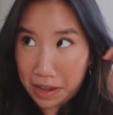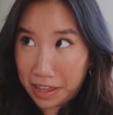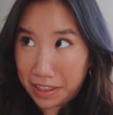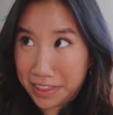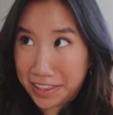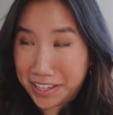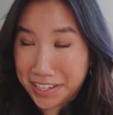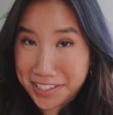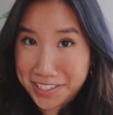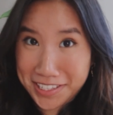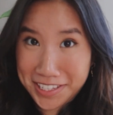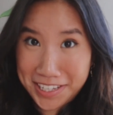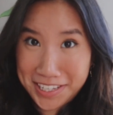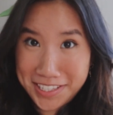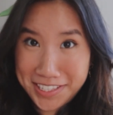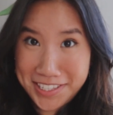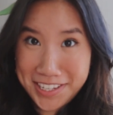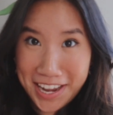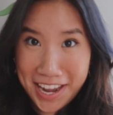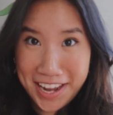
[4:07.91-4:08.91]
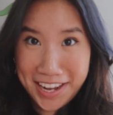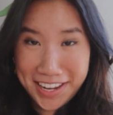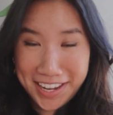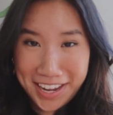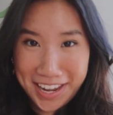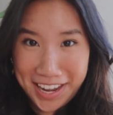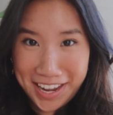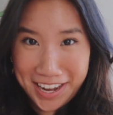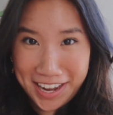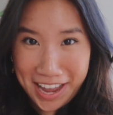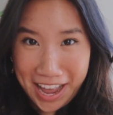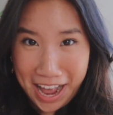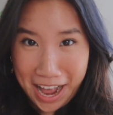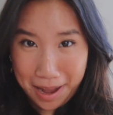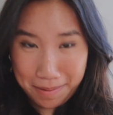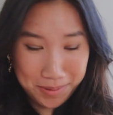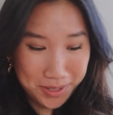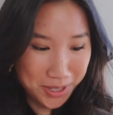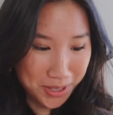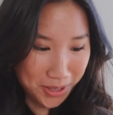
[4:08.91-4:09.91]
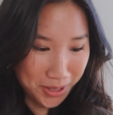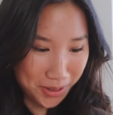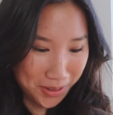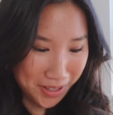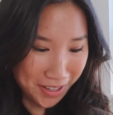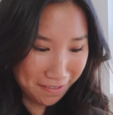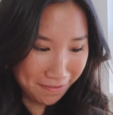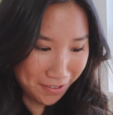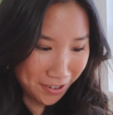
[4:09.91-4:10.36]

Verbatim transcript: Okay, this is taking absolutely